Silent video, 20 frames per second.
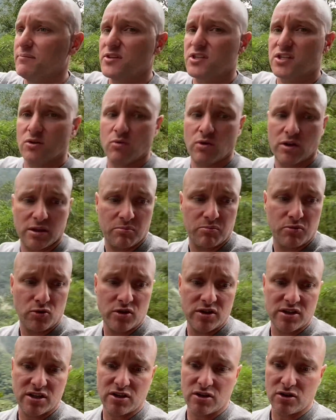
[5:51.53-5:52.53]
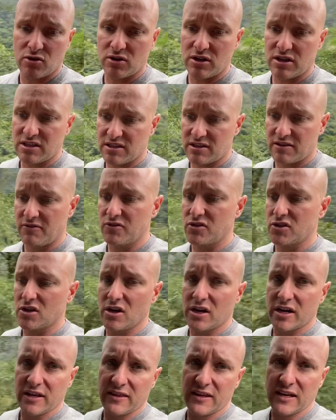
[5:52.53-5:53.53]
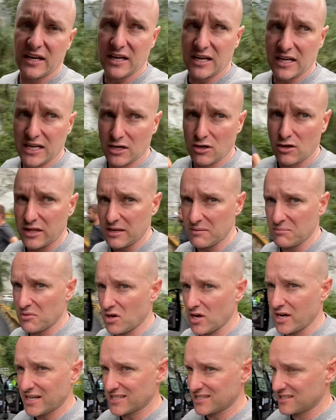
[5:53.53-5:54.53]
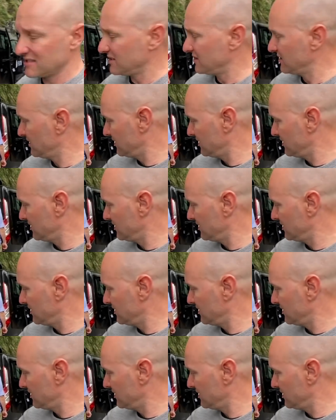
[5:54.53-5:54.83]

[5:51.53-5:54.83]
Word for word: So what the boys are doing is they've decided they're going to get on their bikes.